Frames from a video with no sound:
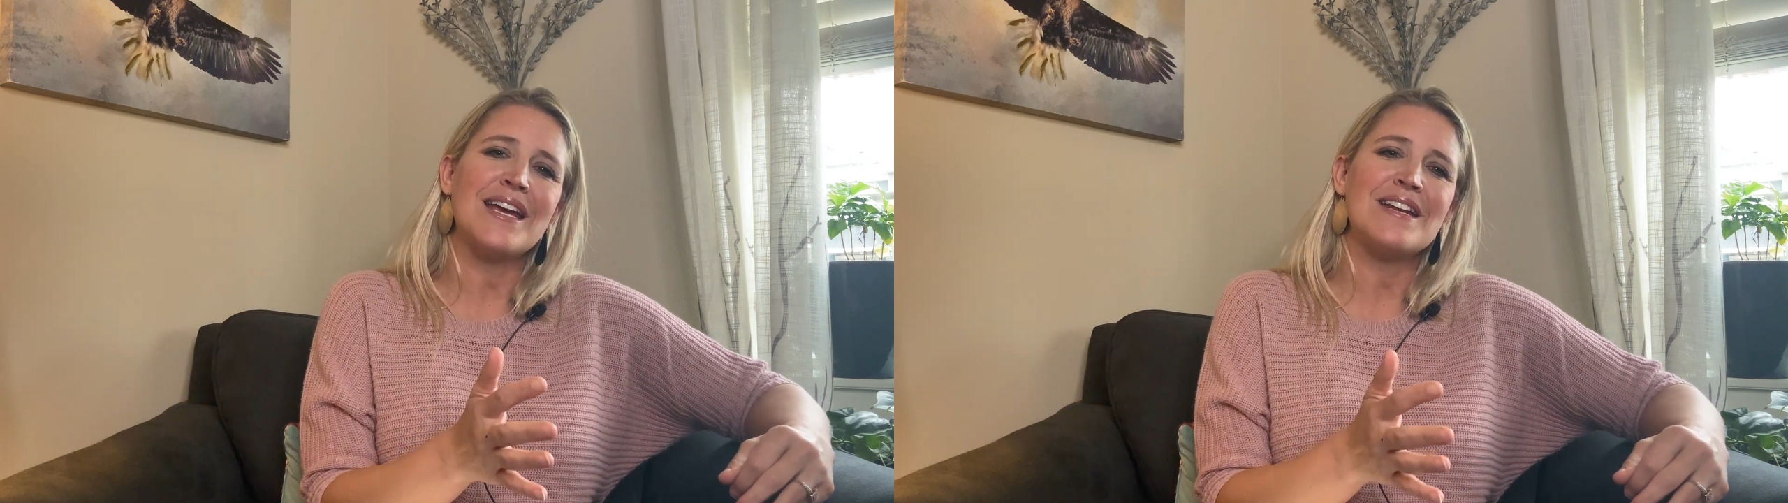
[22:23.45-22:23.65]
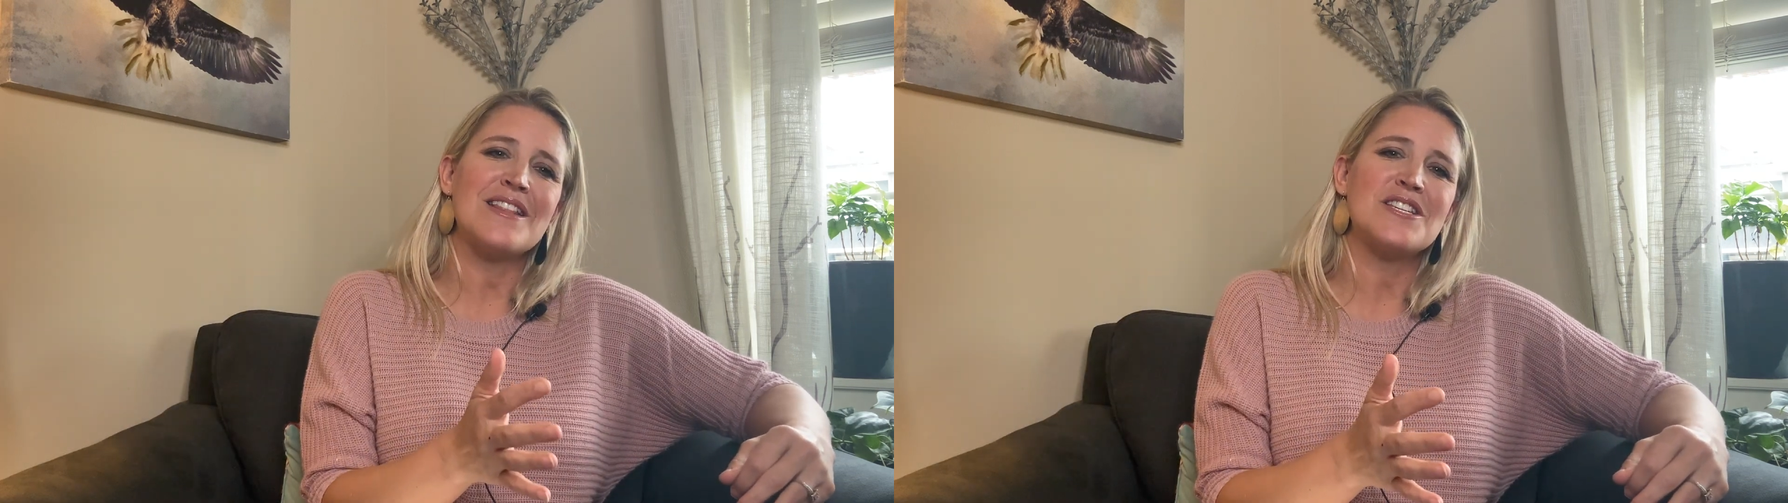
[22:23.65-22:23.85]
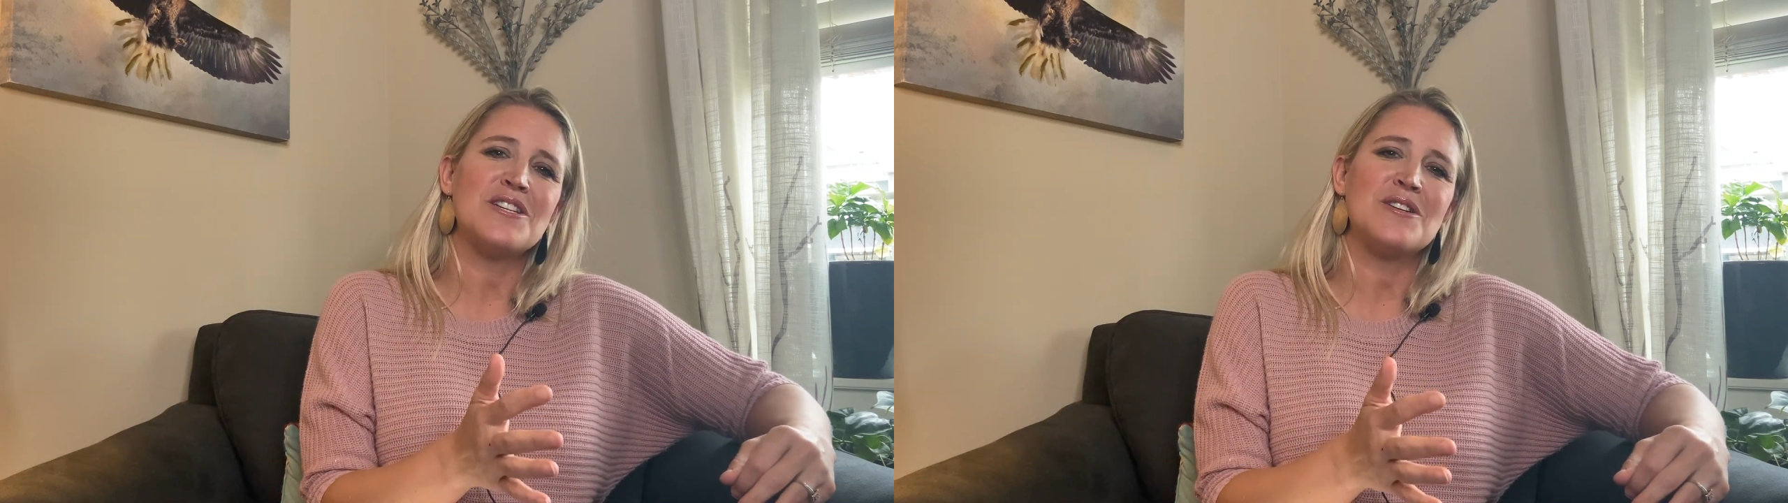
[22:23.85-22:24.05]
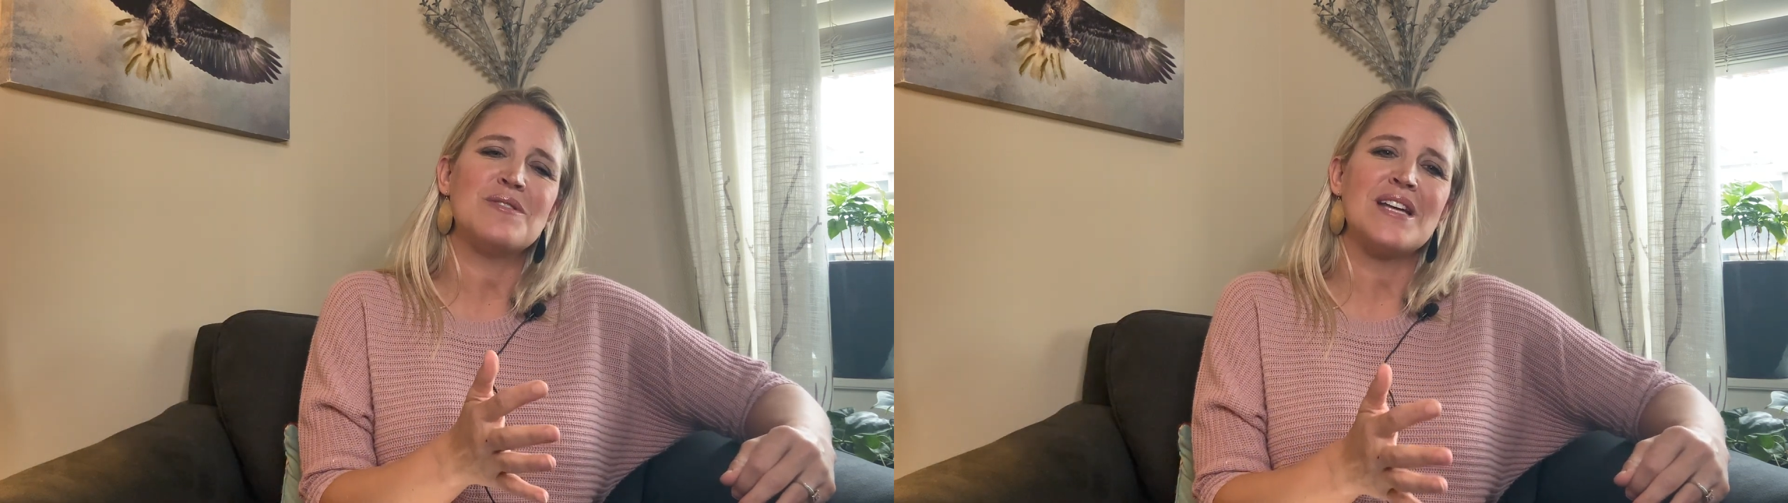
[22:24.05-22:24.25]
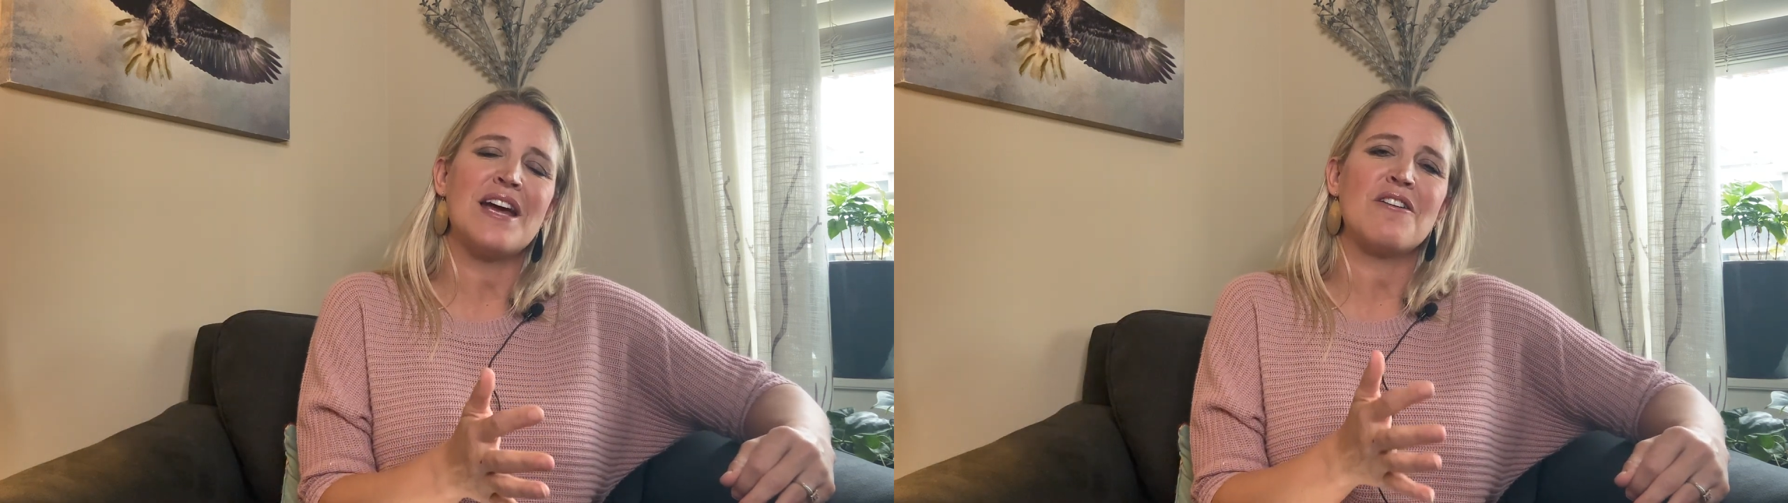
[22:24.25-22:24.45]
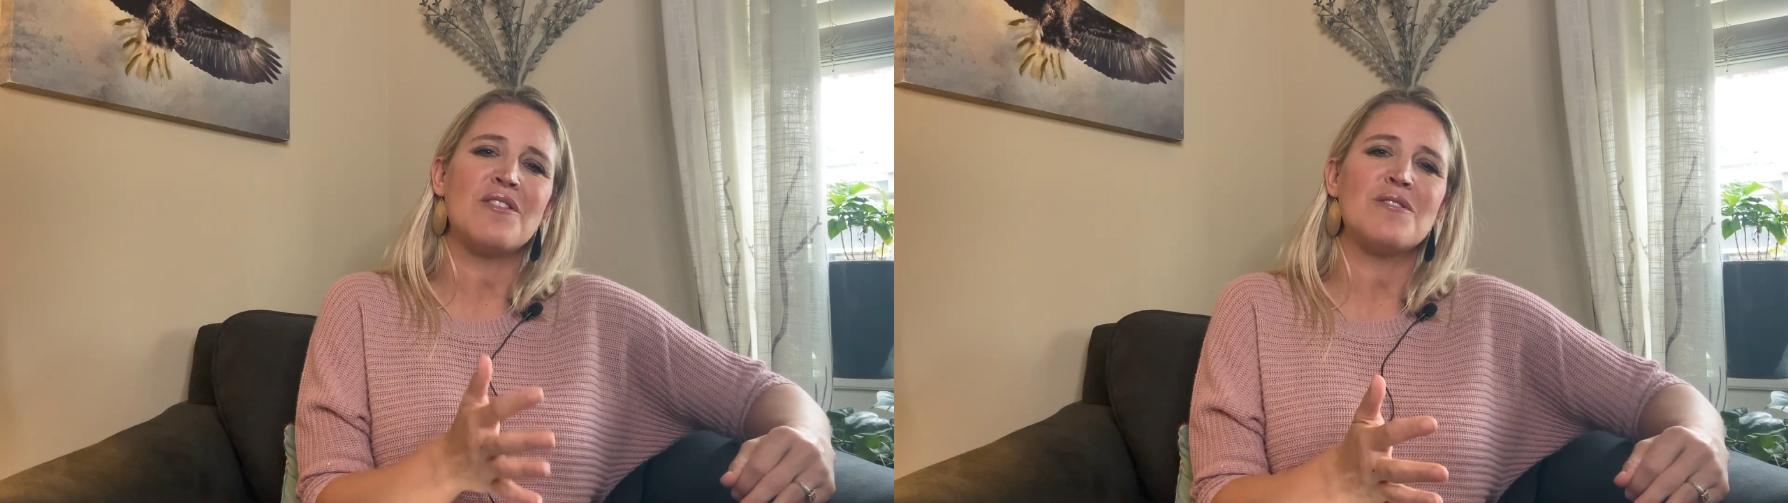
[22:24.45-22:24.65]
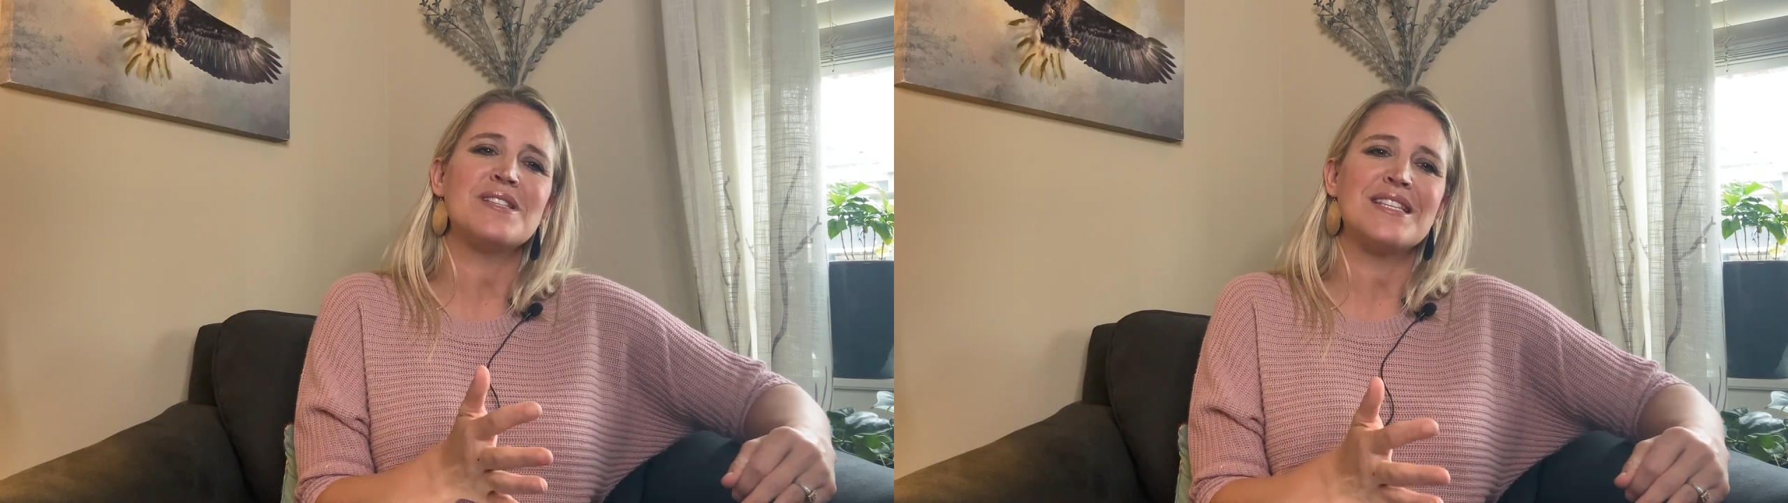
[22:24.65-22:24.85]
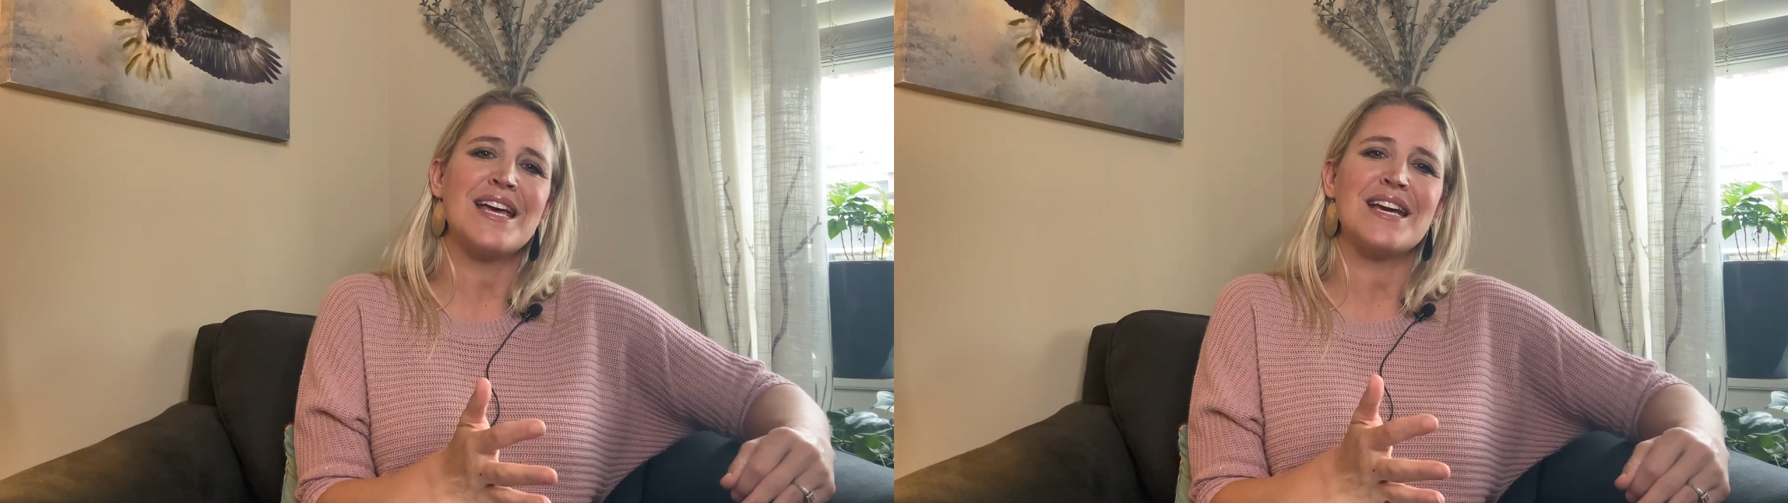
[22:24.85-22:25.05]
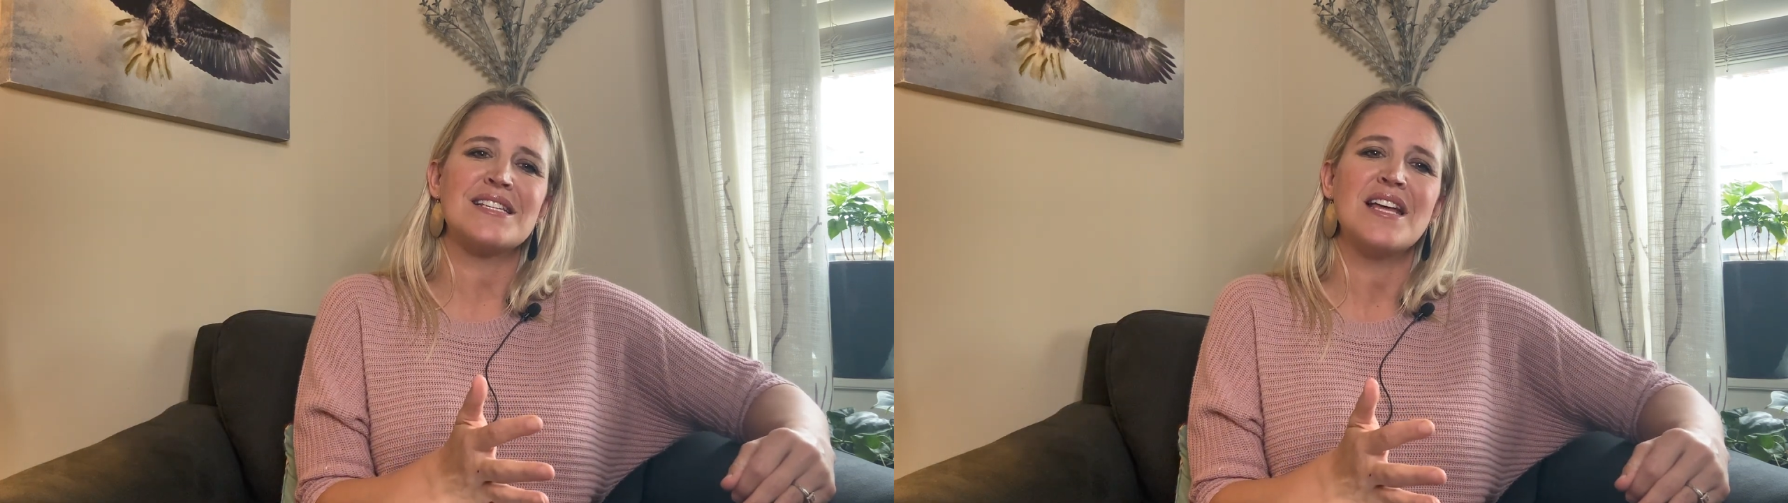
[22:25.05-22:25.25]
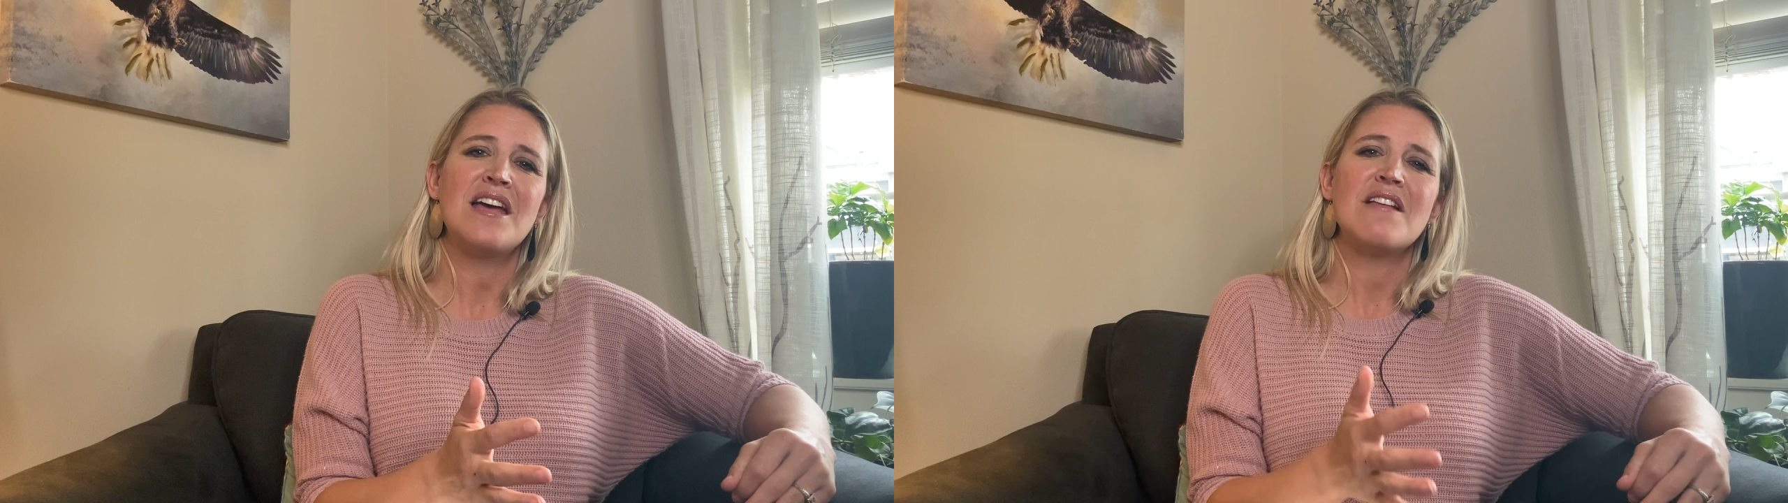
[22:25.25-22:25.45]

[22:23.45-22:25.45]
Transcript: into this new day are those things